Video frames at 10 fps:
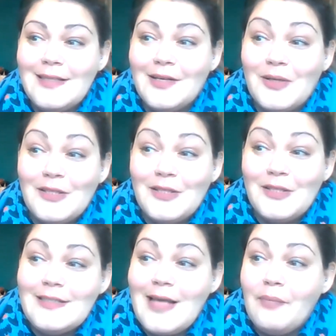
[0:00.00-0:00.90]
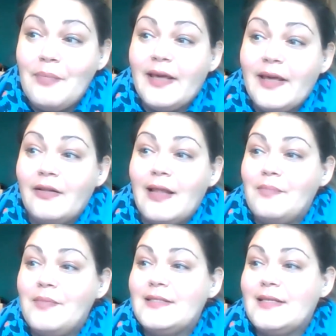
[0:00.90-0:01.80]
The question is, Abigail
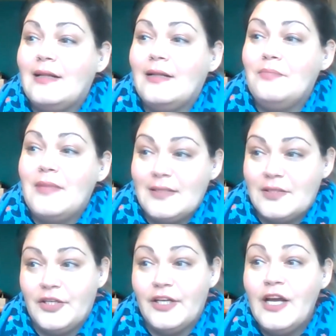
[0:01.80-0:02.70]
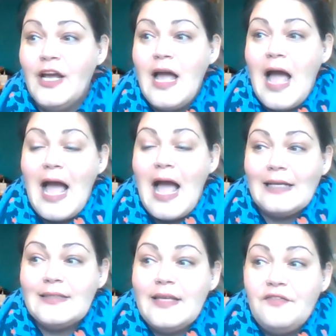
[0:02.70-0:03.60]
Abisal Metzger
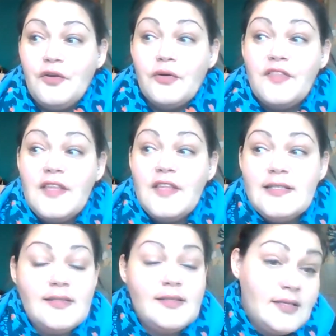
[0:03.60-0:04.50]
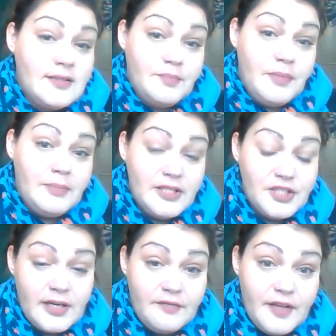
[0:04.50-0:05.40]
asks if your thesis is
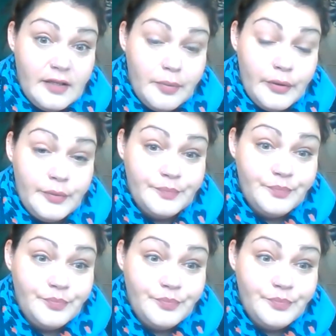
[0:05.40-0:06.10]
published and available.